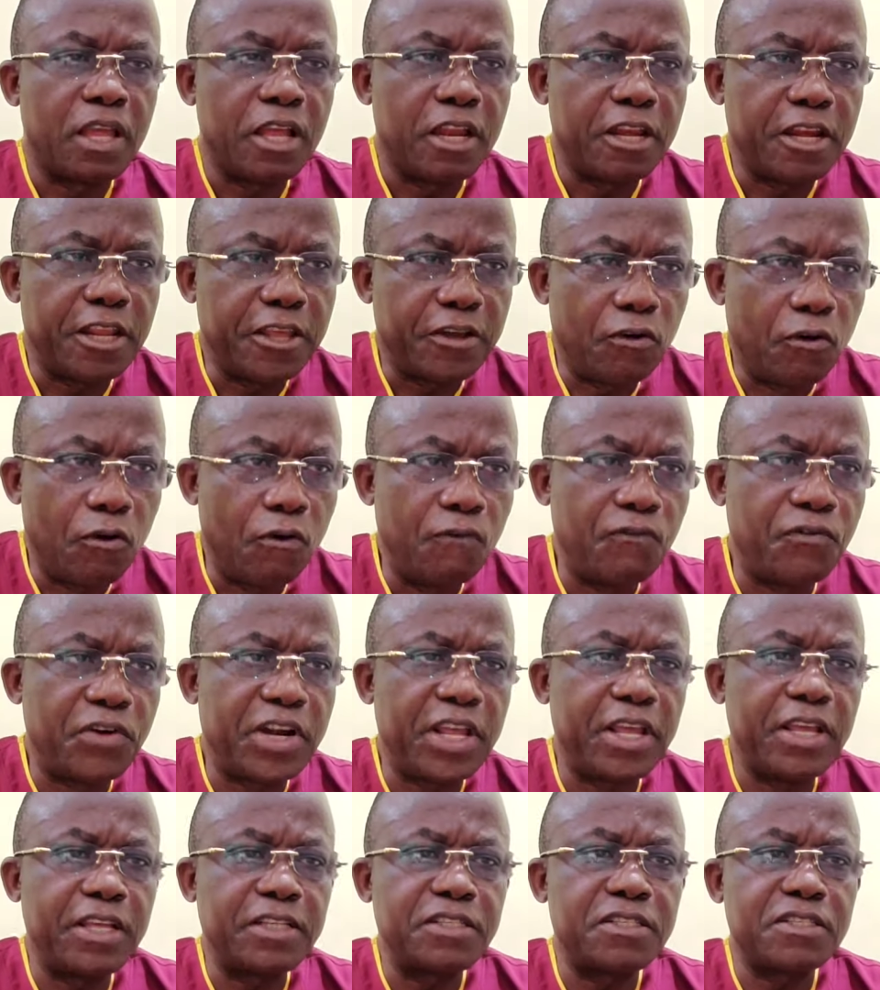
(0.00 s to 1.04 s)
The
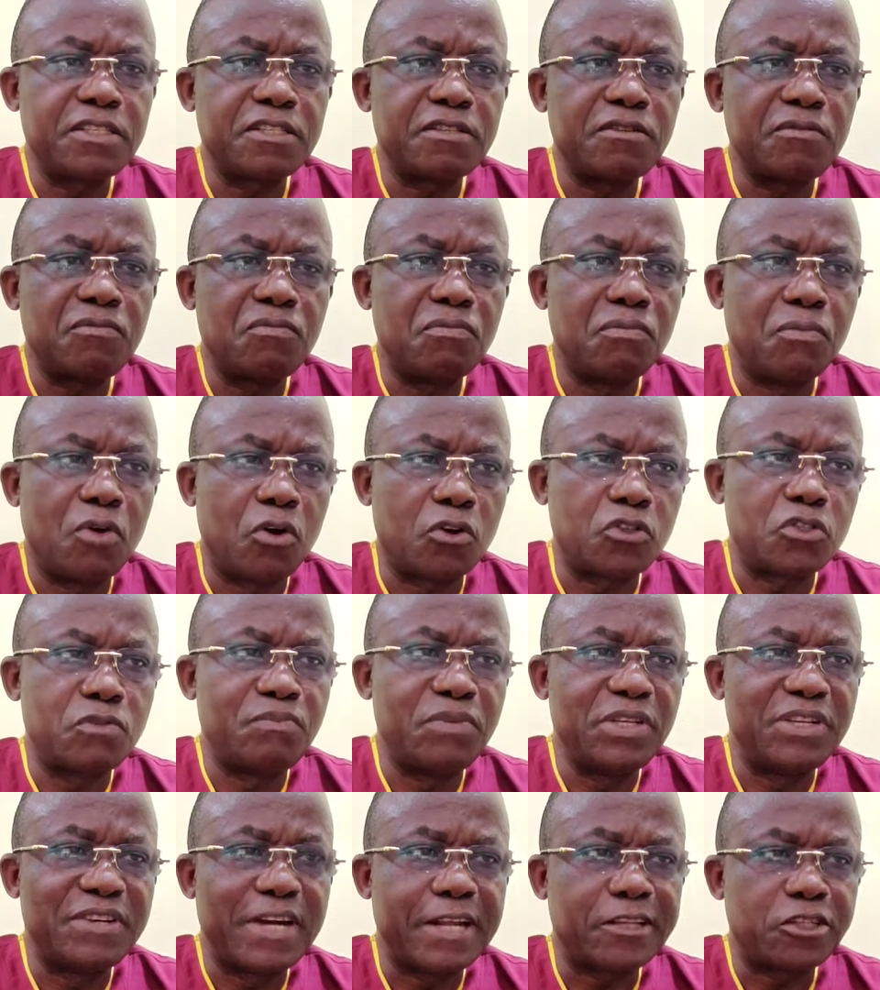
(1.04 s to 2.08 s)
ovaries must
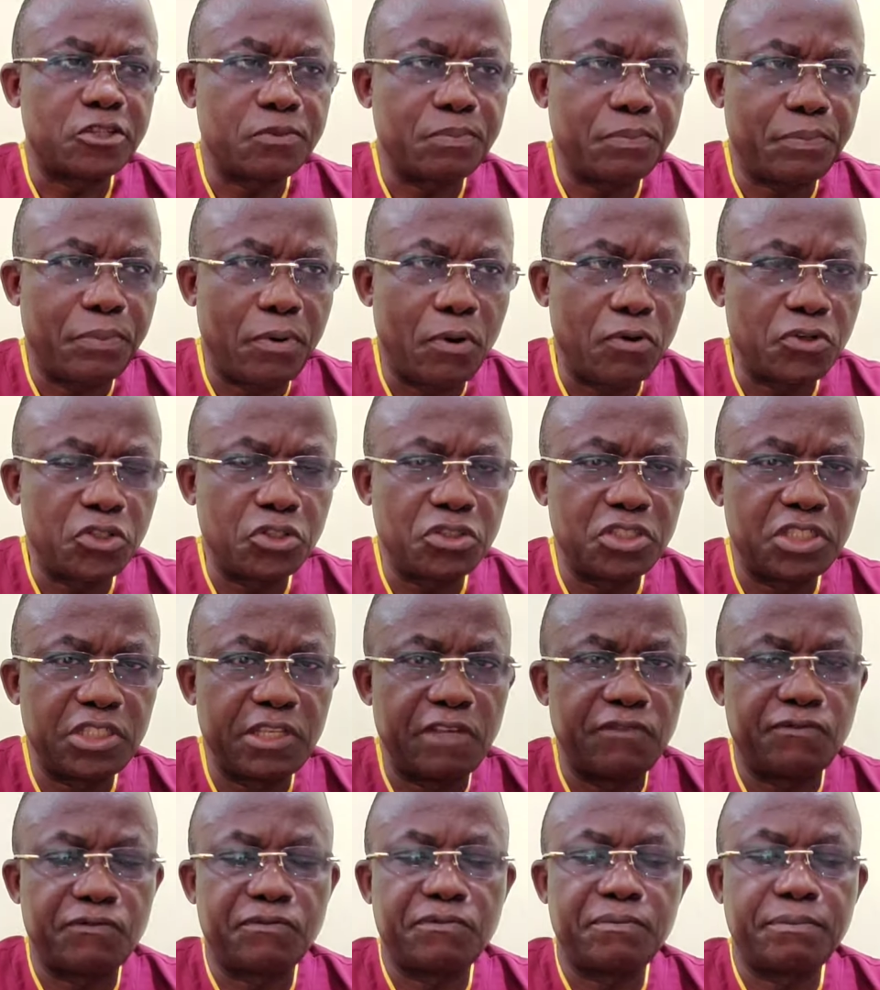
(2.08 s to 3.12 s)
be
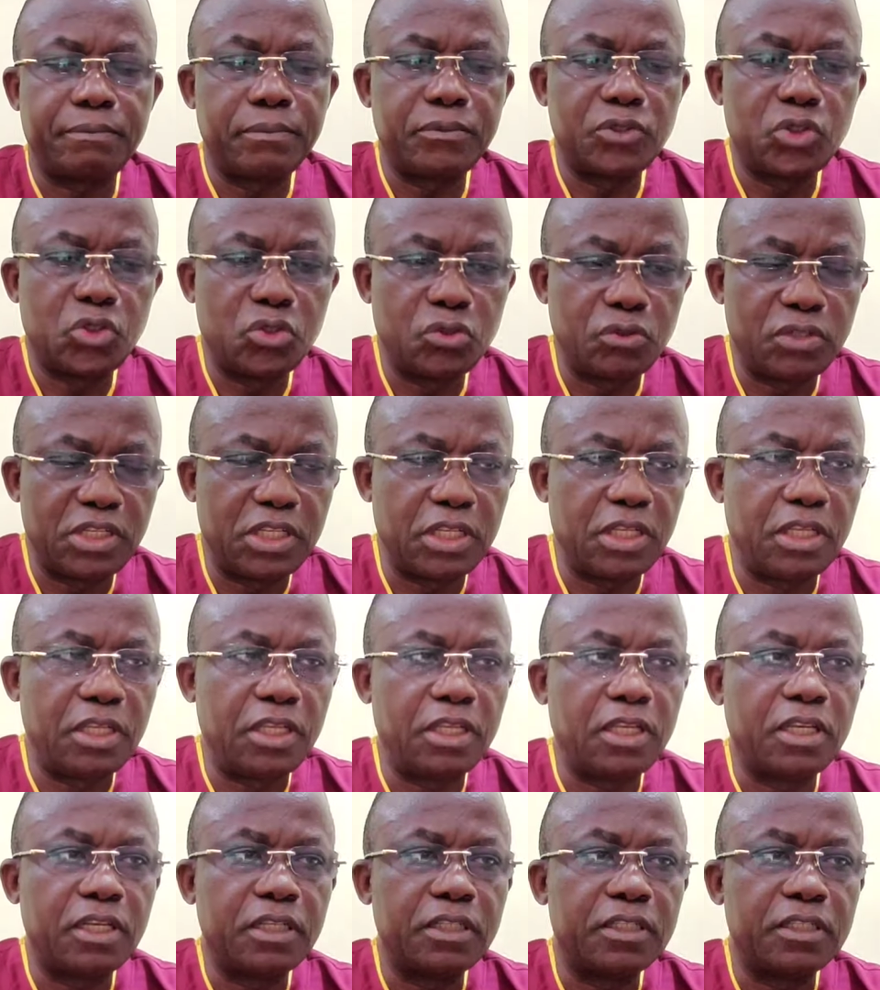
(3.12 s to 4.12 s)
responsive to the